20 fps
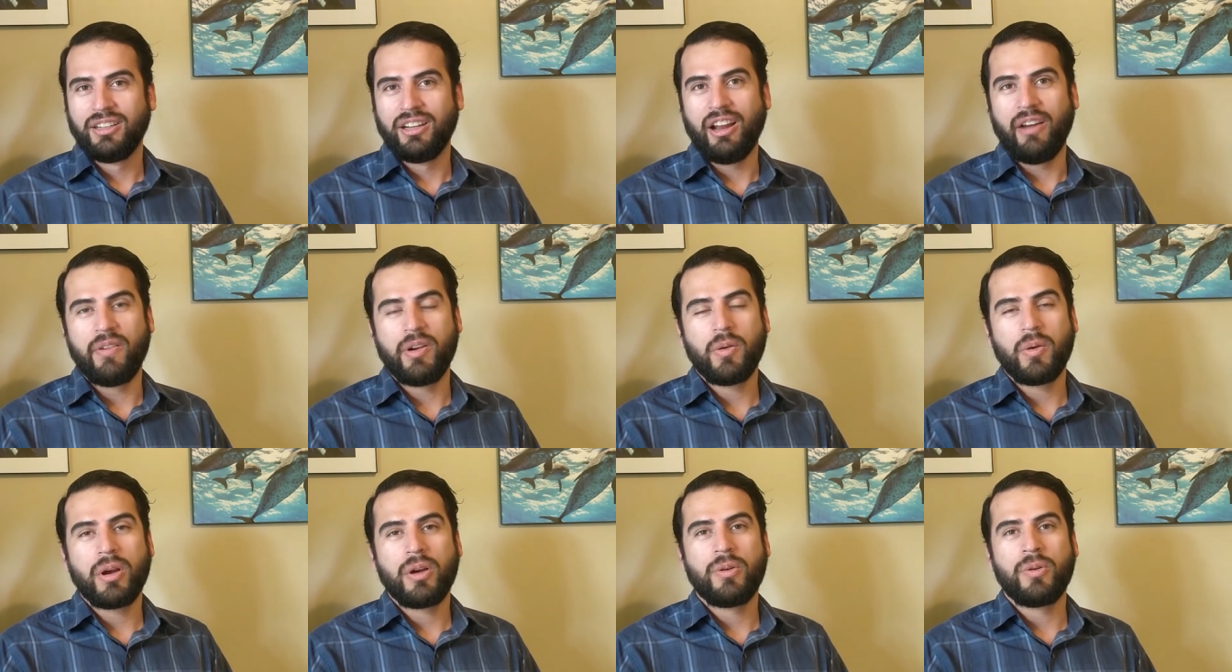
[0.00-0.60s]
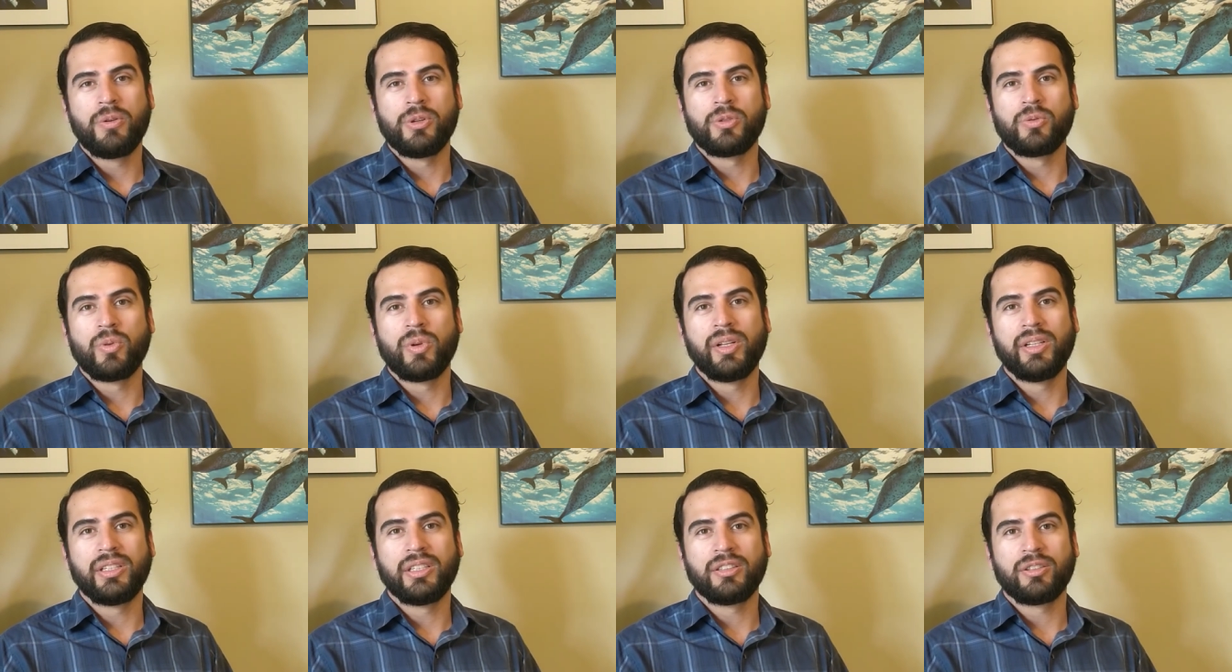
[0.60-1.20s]
Everyone who's
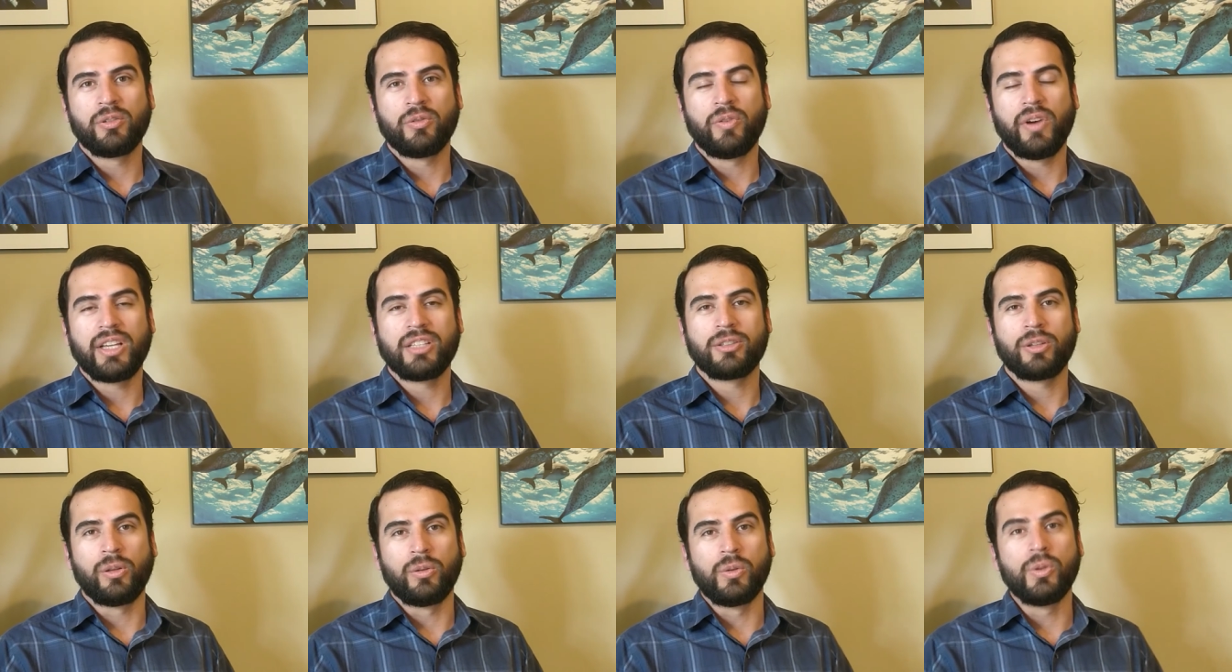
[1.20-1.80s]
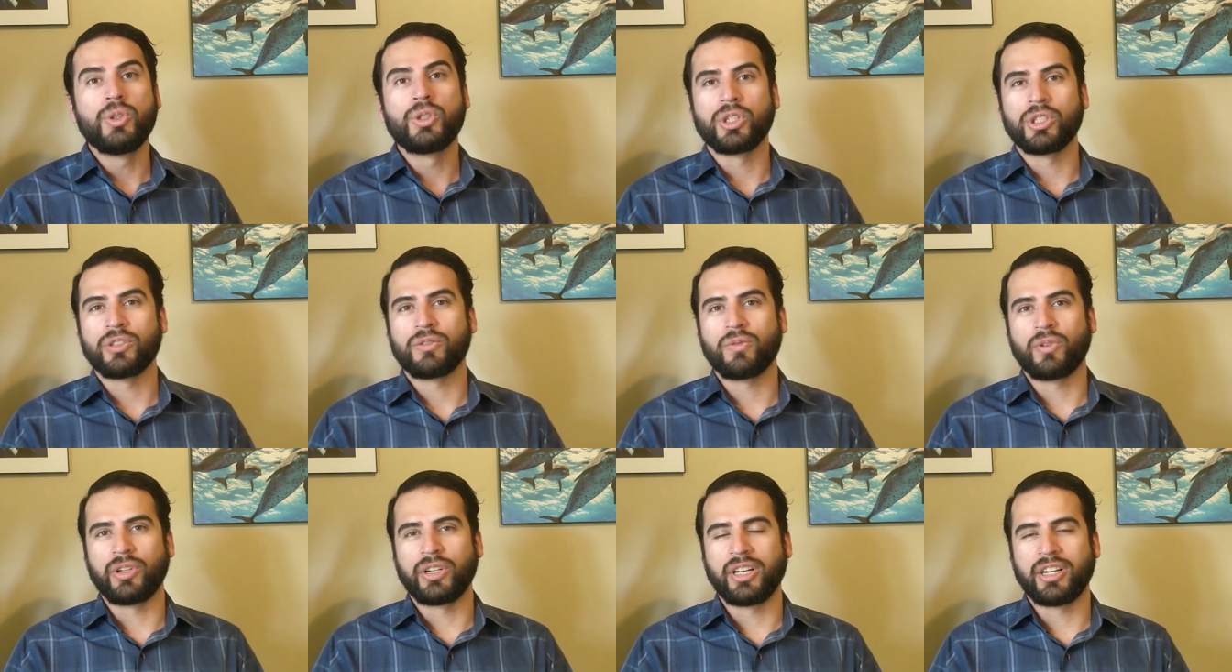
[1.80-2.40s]
willing to find solutions
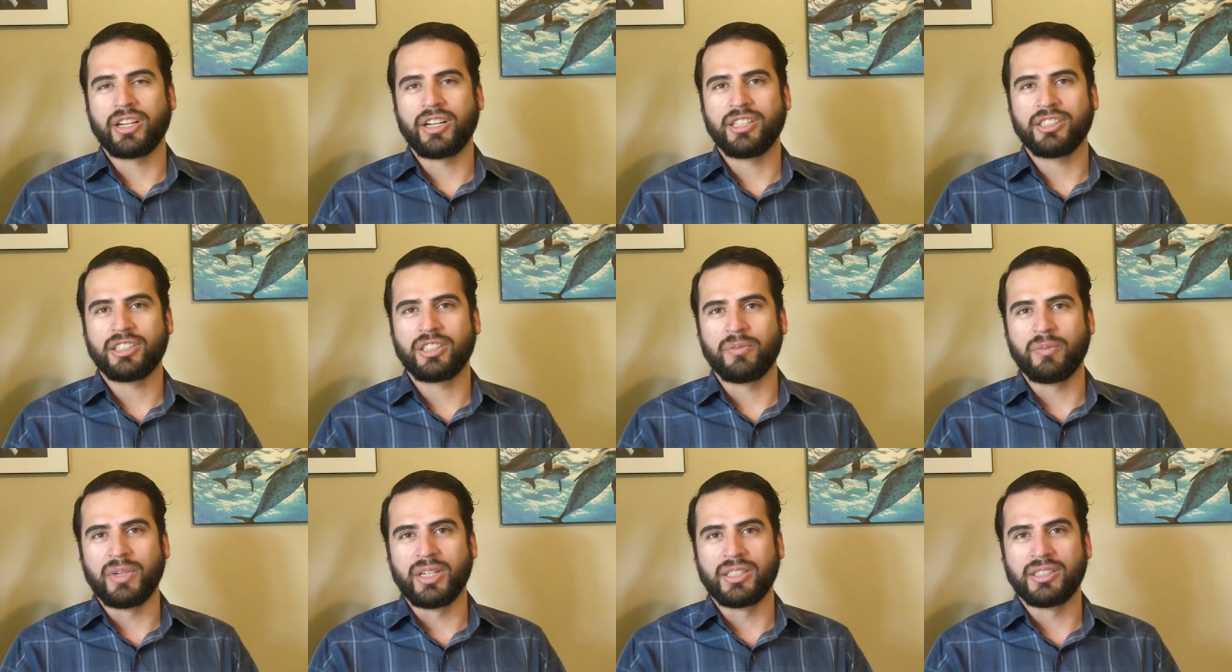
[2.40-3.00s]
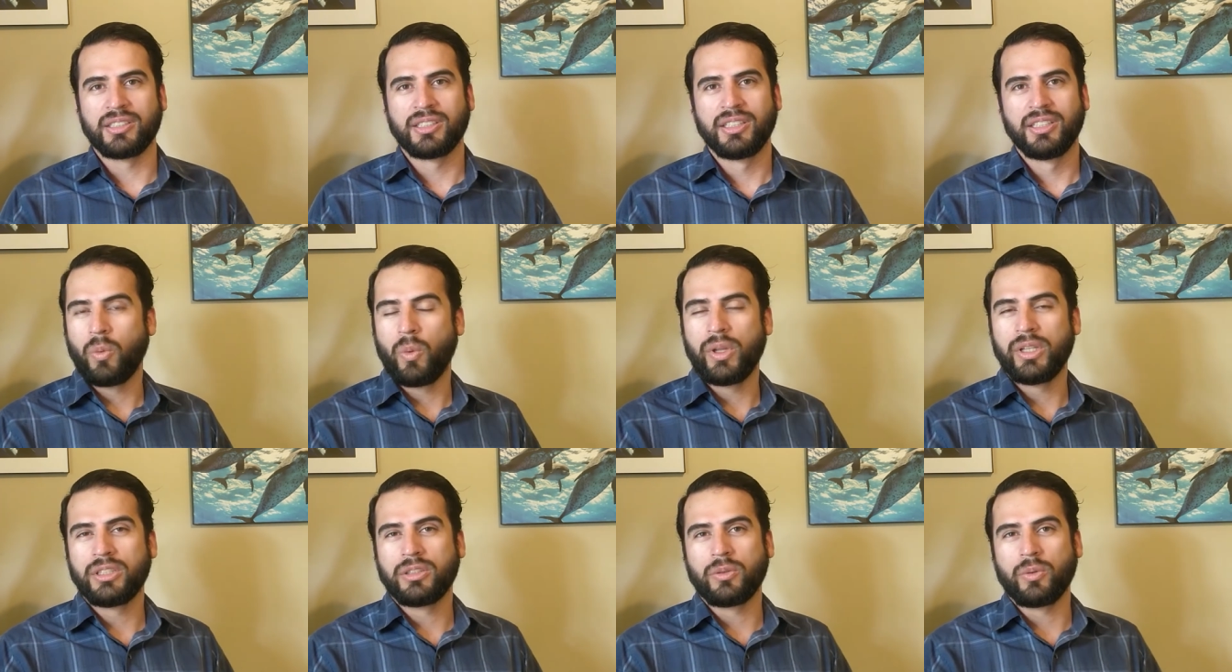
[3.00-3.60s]
for their customers,
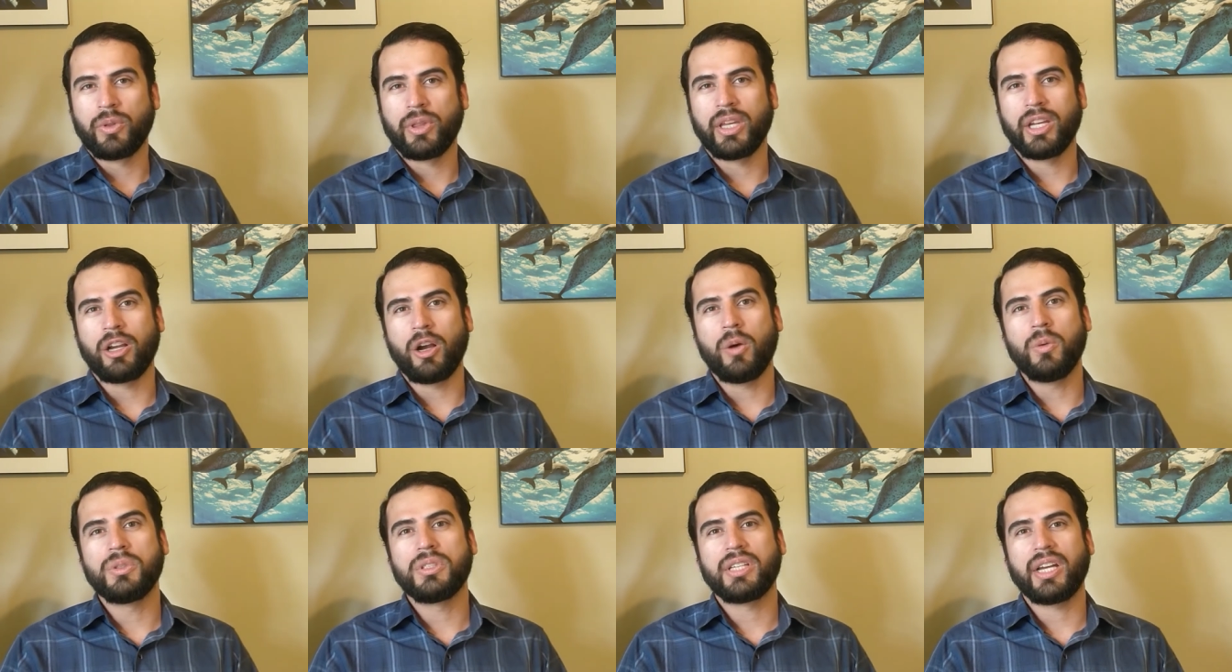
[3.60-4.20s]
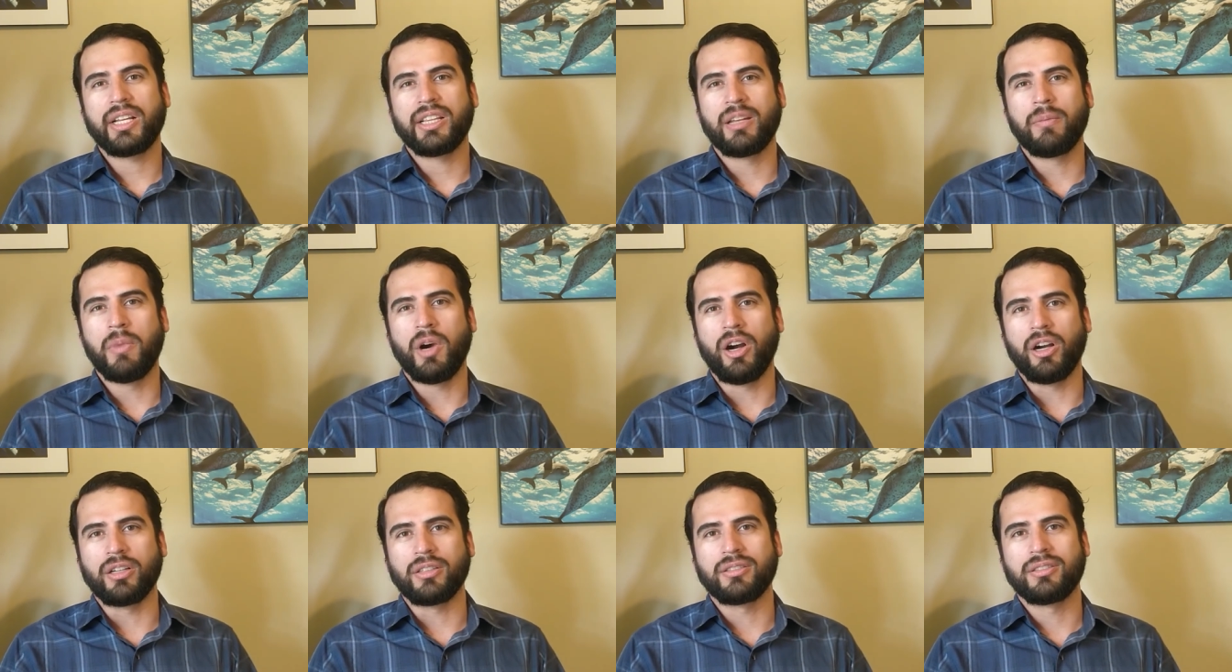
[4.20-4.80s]
willing to think outside the
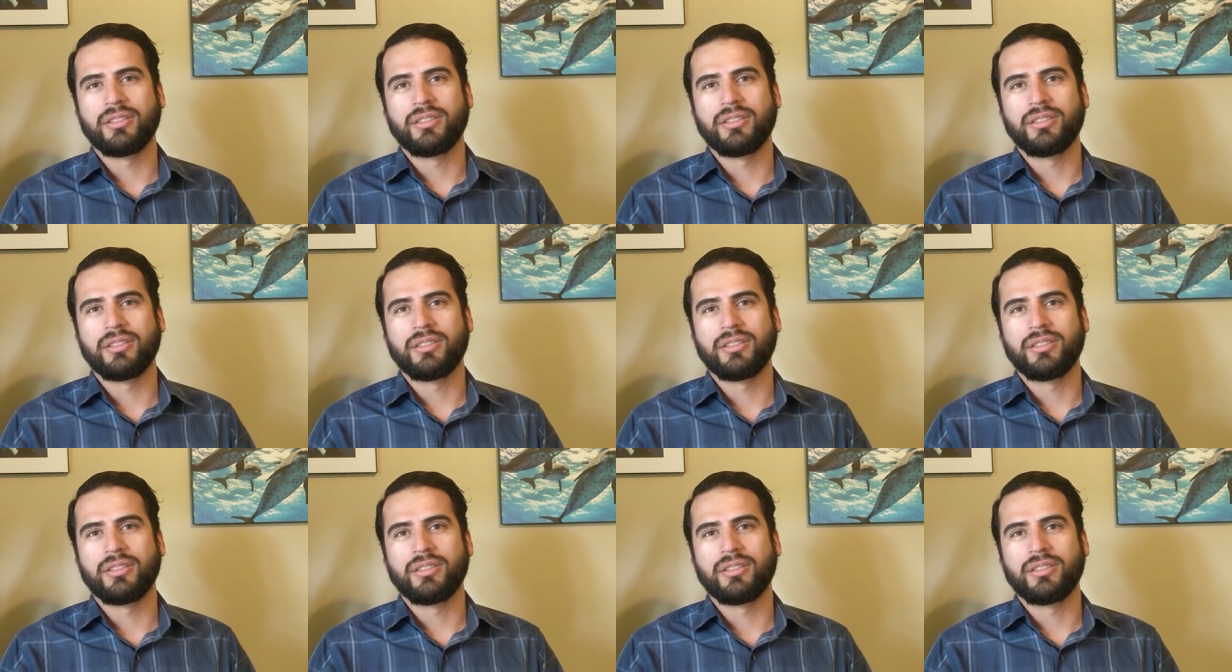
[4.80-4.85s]
box,